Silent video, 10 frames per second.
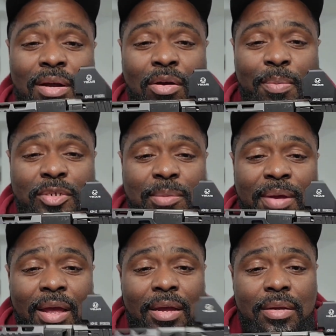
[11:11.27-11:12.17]
I'll push it
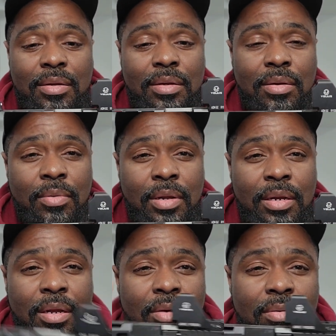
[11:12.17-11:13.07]
back, I'll let
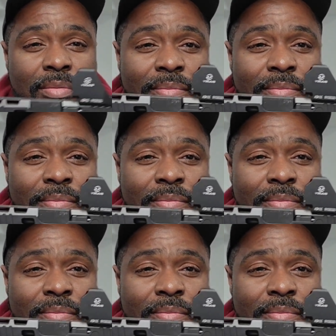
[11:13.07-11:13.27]
it go.